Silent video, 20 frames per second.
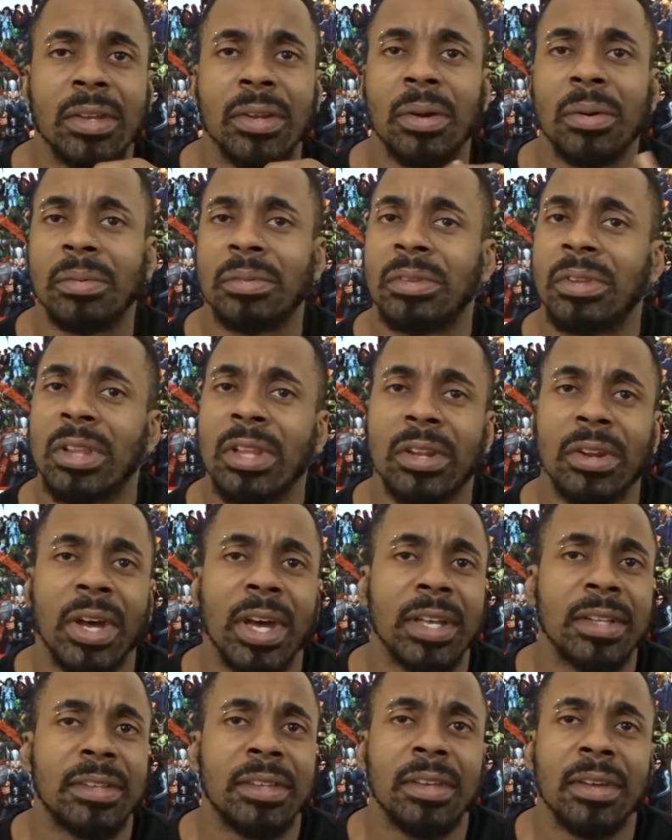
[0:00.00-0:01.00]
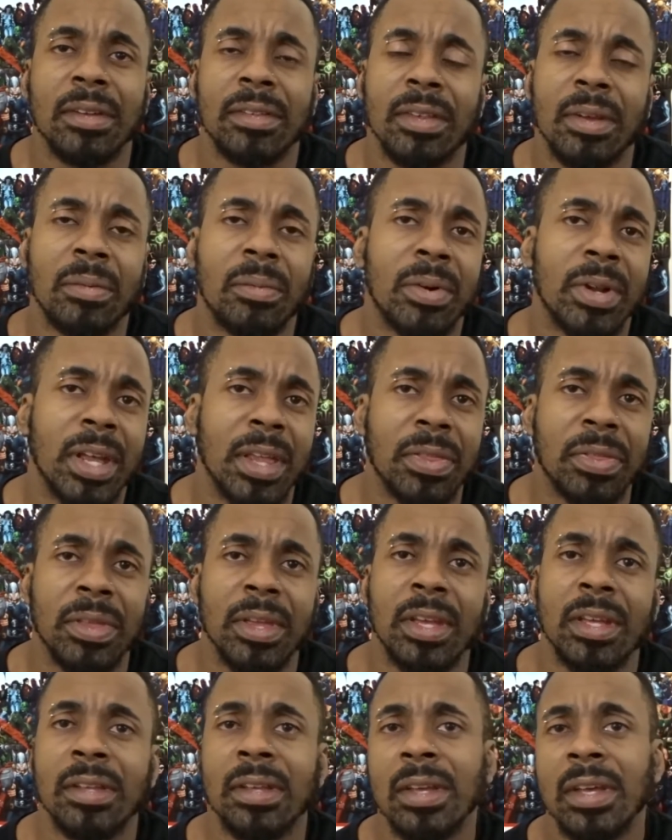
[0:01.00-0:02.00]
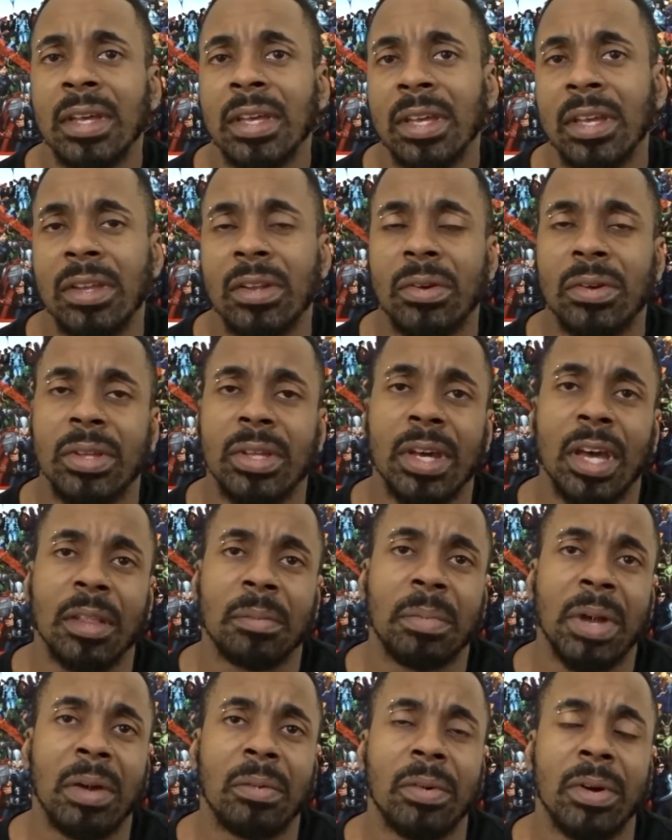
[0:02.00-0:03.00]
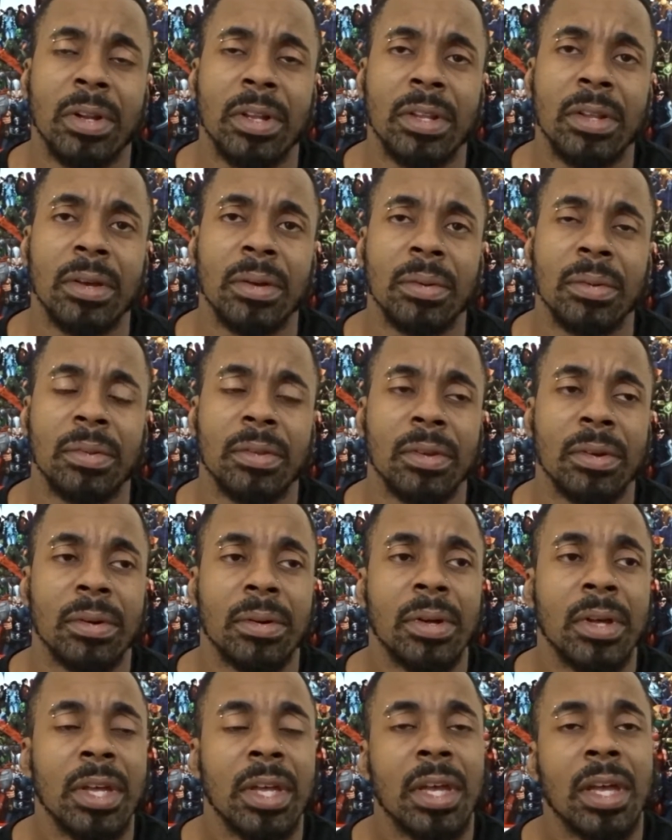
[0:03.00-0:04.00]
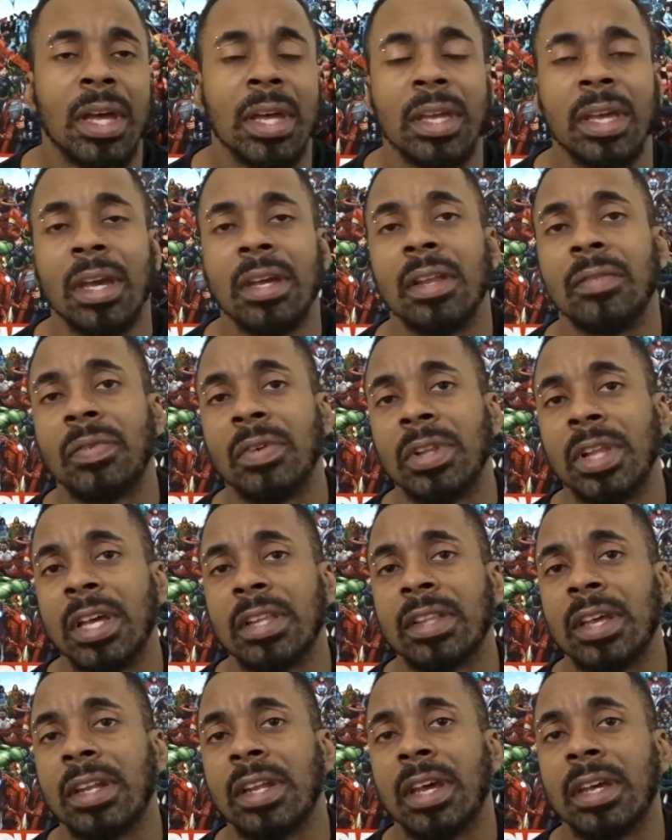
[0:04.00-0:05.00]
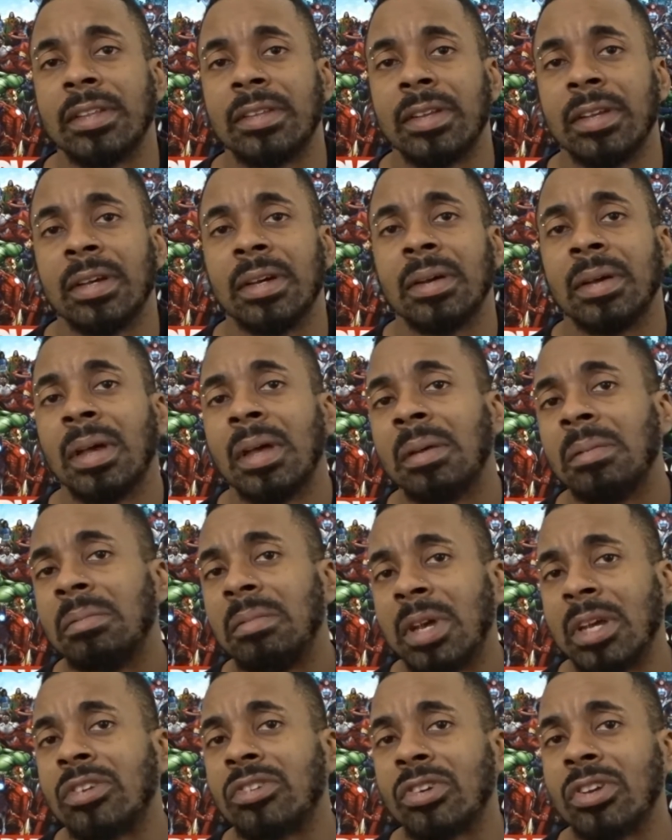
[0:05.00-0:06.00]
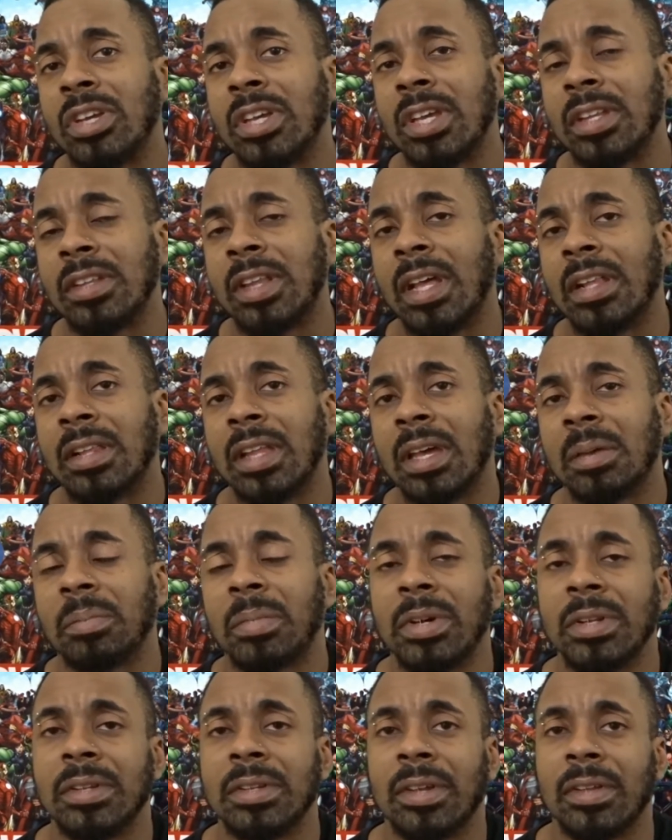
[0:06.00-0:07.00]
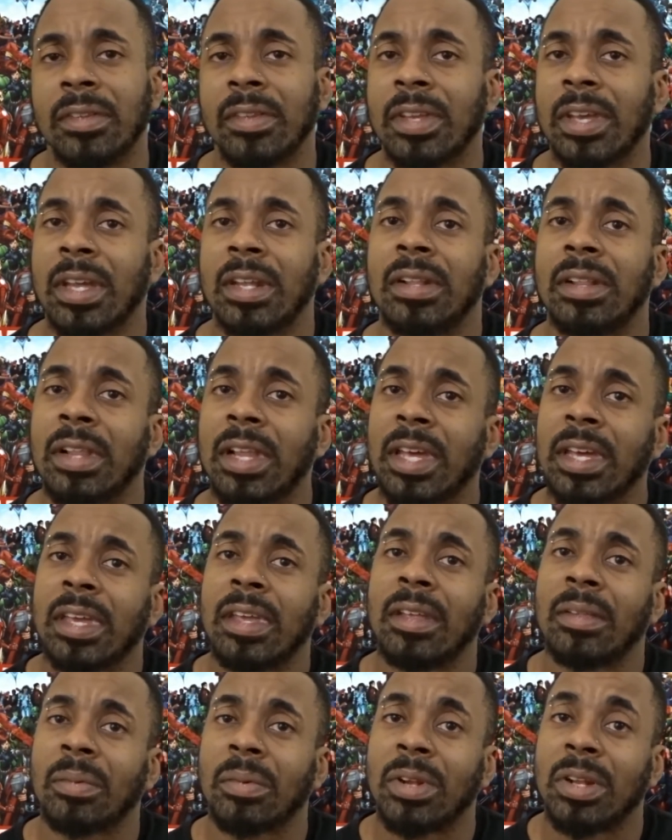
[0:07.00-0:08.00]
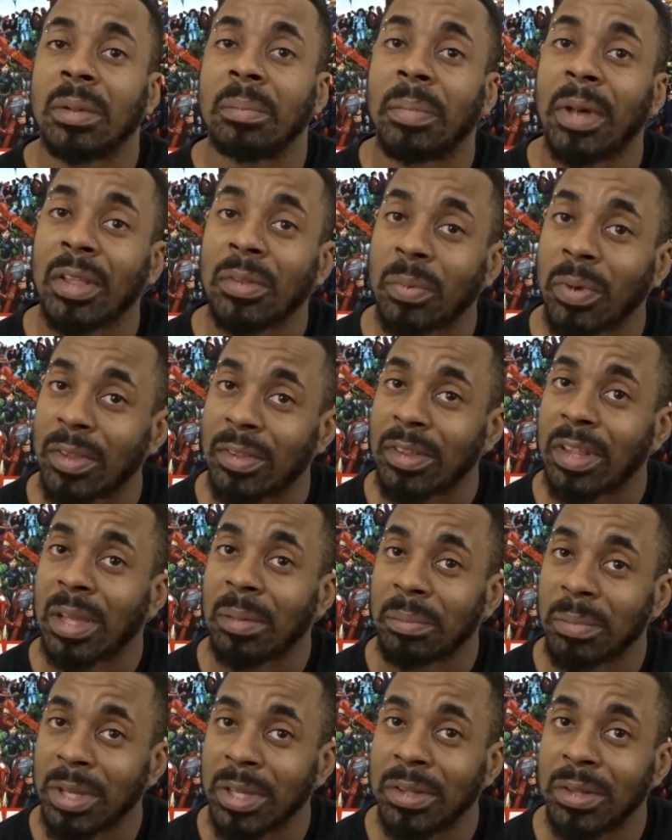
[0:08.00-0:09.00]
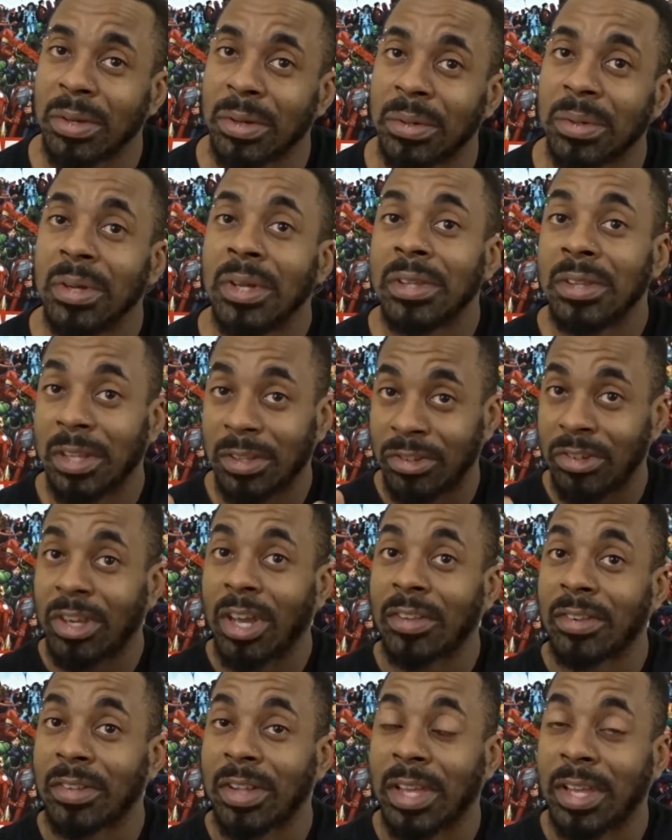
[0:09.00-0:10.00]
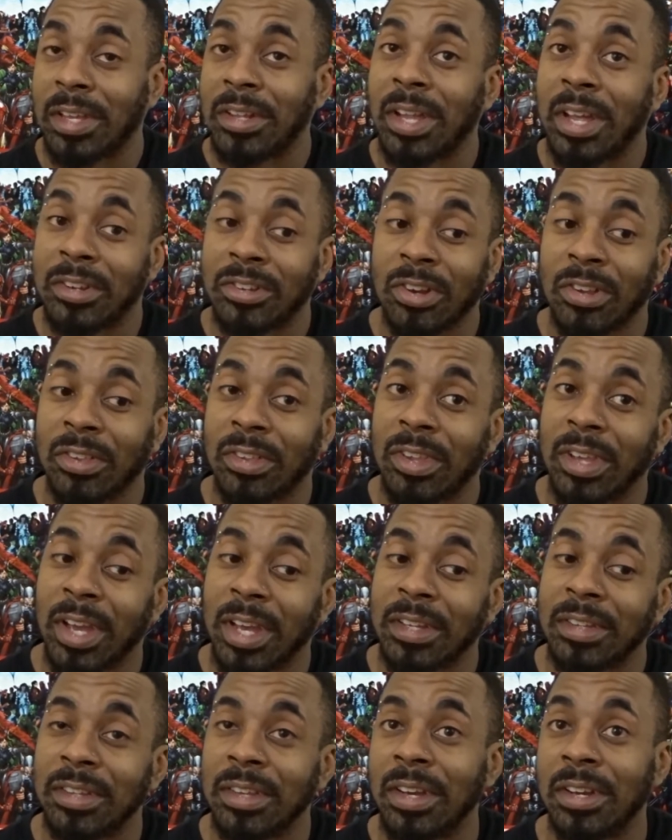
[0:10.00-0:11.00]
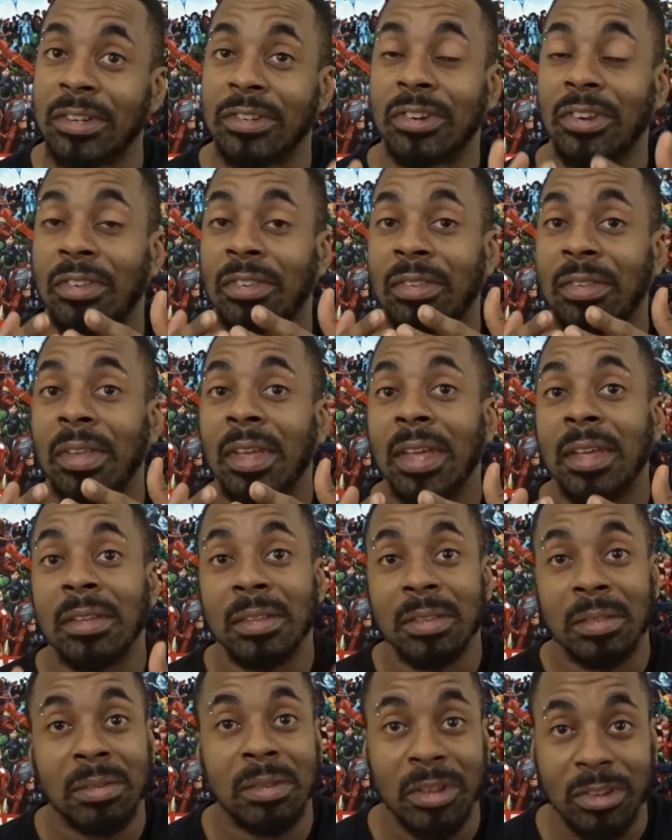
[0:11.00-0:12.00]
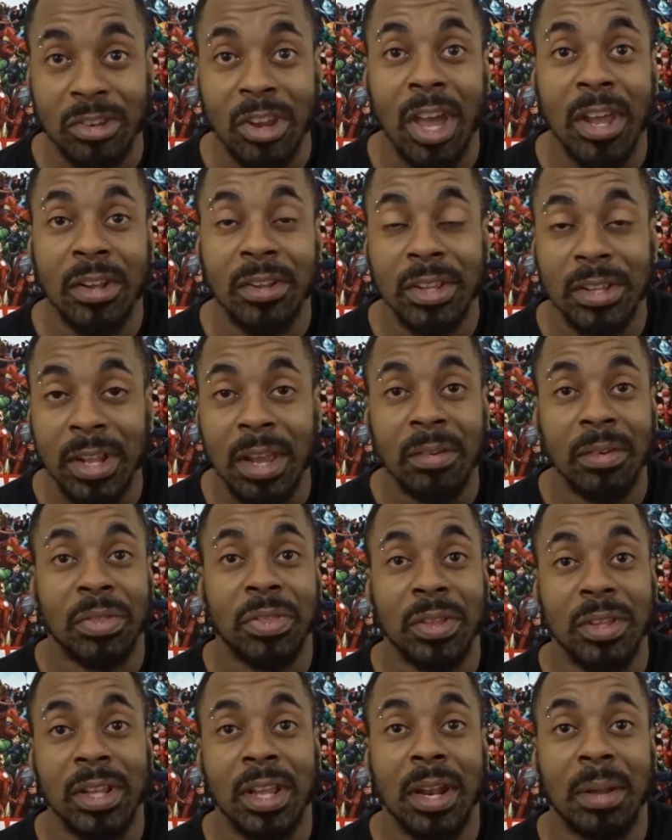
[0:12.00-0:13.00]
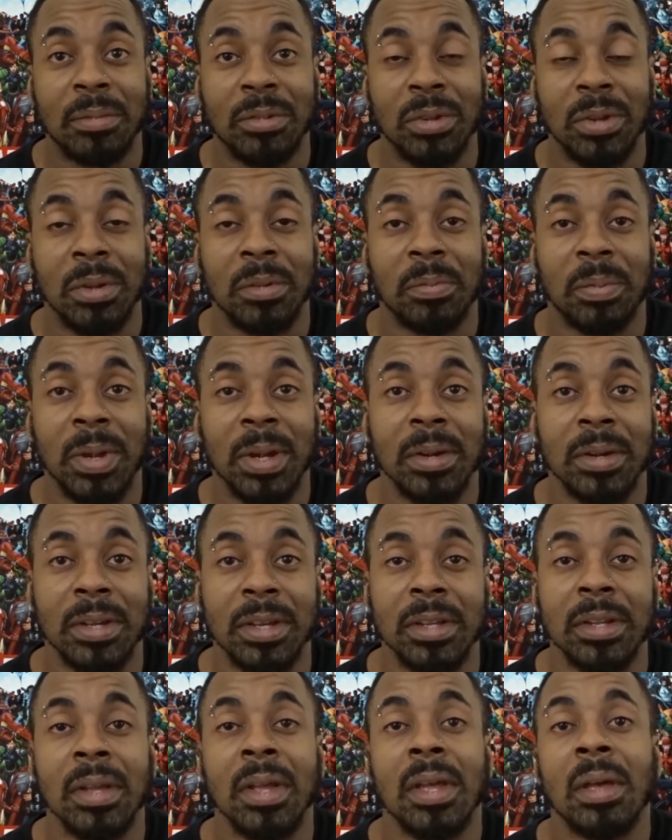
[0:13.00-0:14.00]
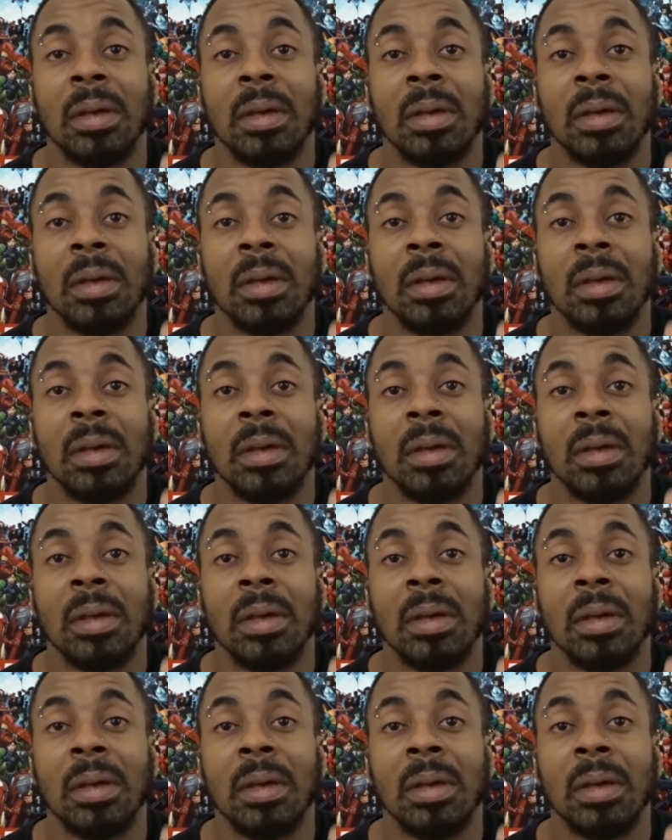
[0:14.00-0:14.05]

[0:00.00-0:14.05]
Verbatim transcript: you know, little ideas on what I think, you know, you guys might want to know. So again, if you like that idea, make sure you hit that like button, because again, liking is one of the best ways to let me know that you guys are liking not just the idea, just the channel and everything that I'm doing, period.